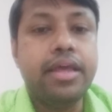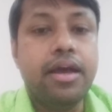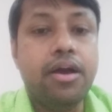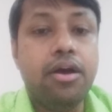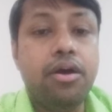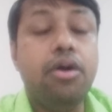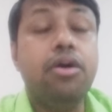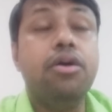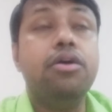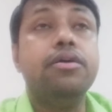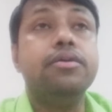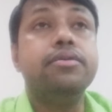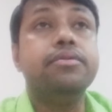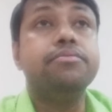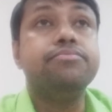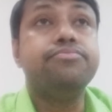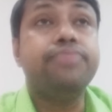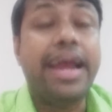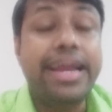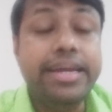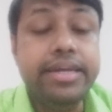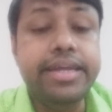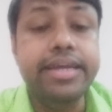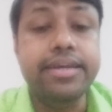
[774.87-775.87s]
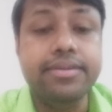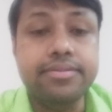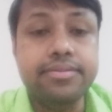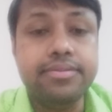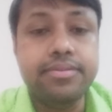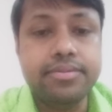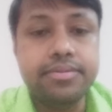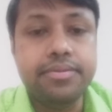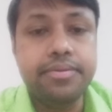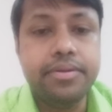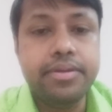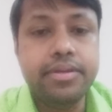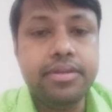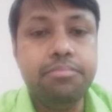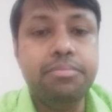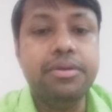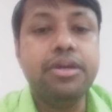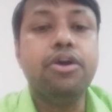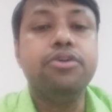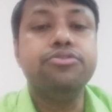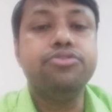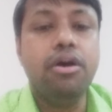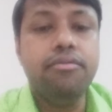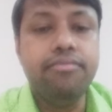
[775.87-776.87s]
or findings
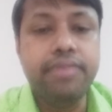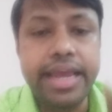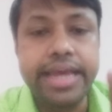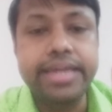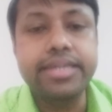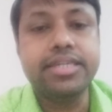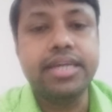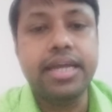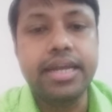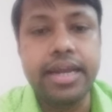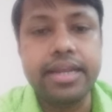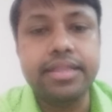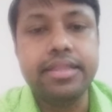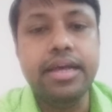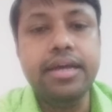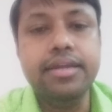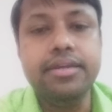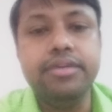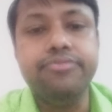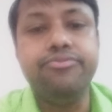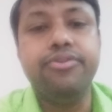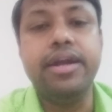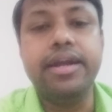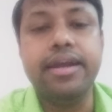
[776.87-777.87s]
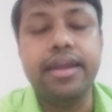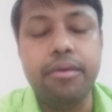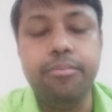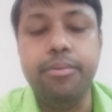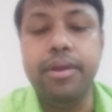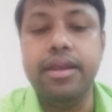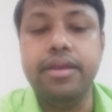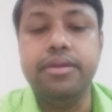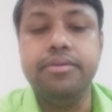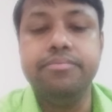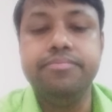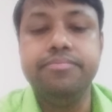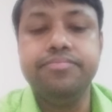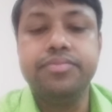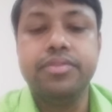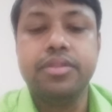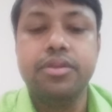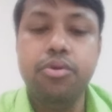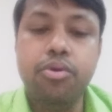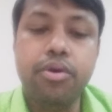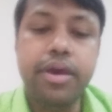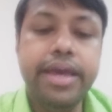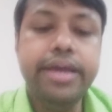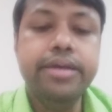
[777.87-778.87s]
because of lesion at the different level.
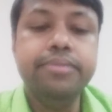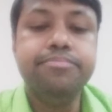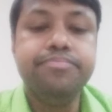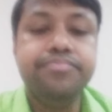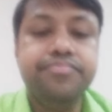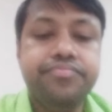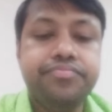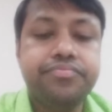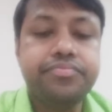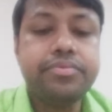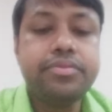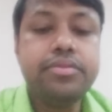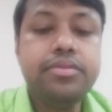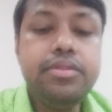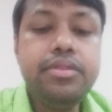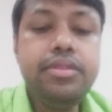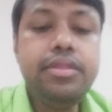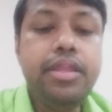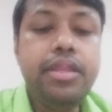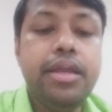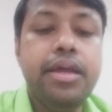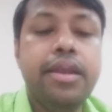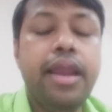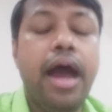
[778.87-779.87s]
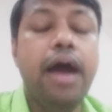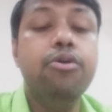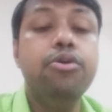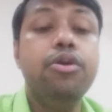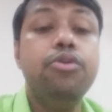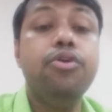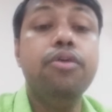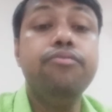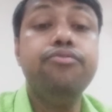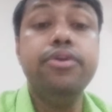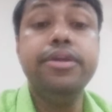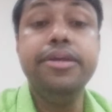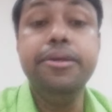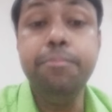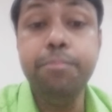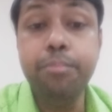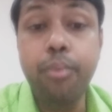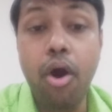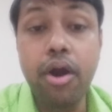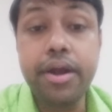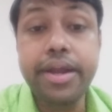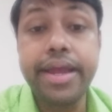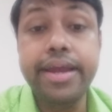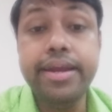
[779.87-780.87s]
Okay, now we'll go for
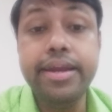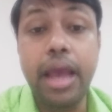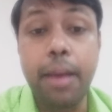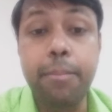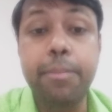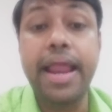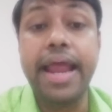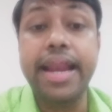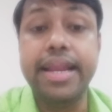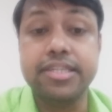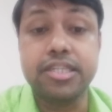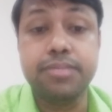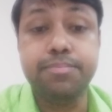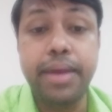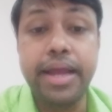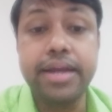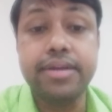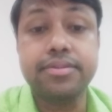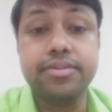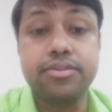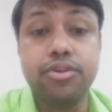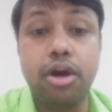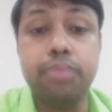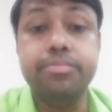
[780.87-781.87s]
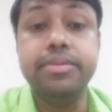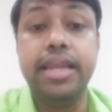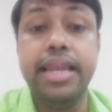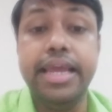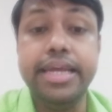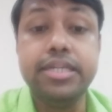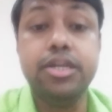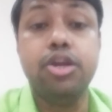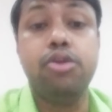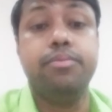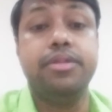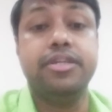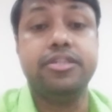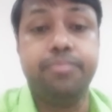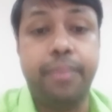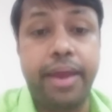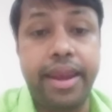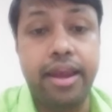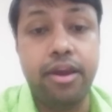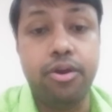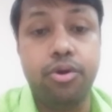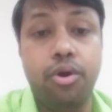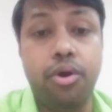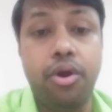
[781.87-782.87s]
important applied aspects of the lesion of the
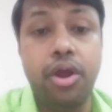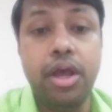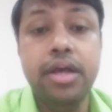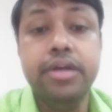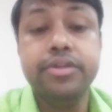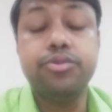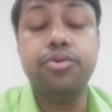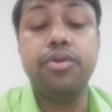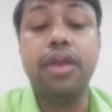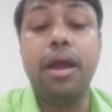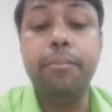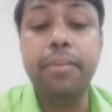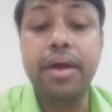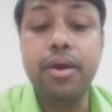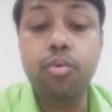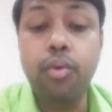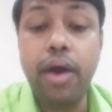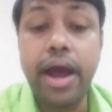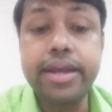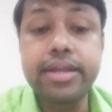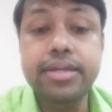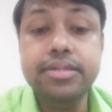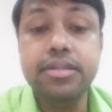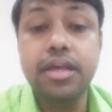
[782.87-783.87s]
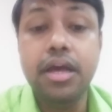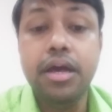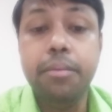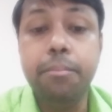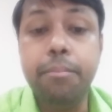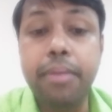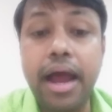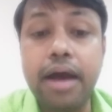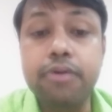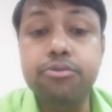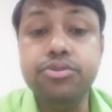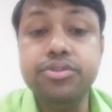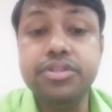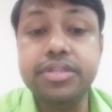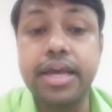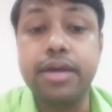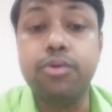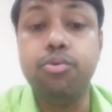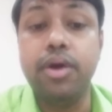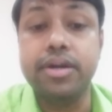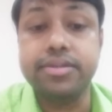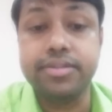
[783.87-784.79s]
spinal cord. So number one is Brown-Séquard